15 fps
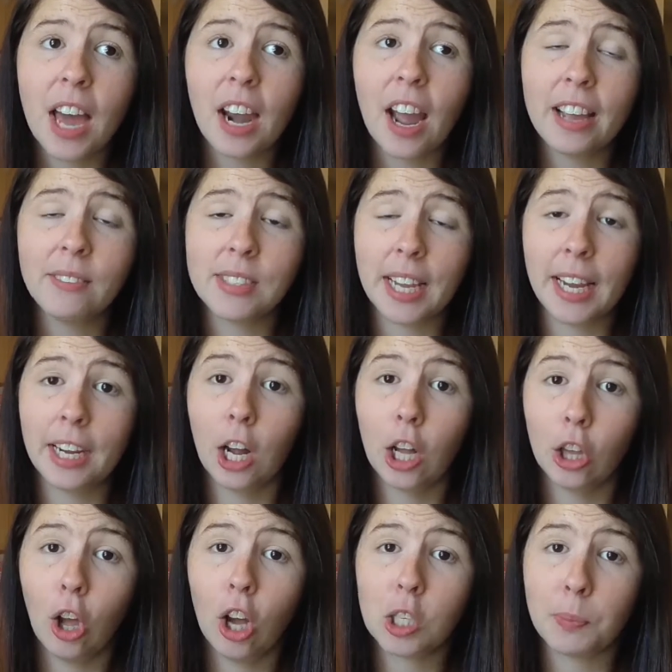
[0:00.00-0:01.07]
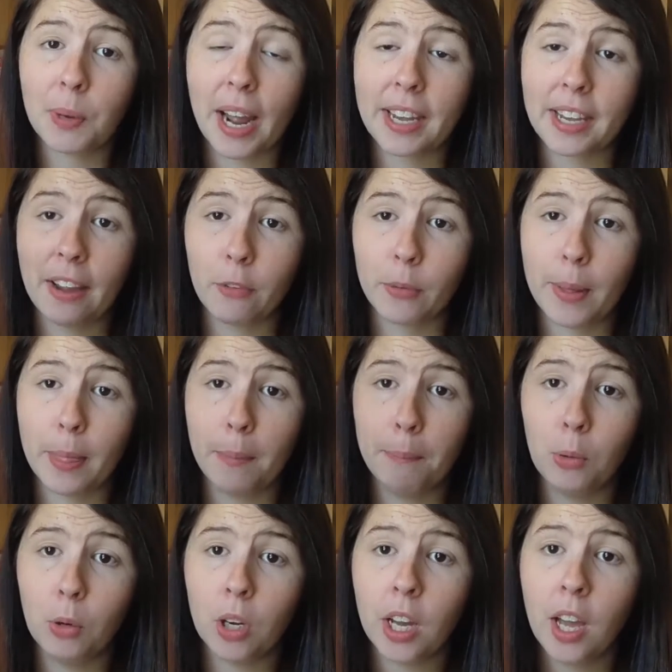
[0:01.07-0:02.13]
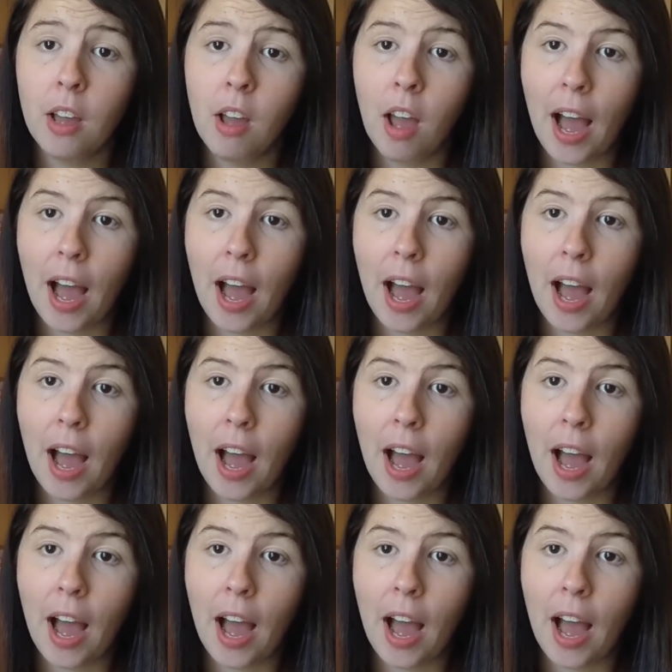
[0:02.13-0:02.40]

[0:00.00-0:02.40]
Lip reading: that I have seen a lot, but I'd never read the book.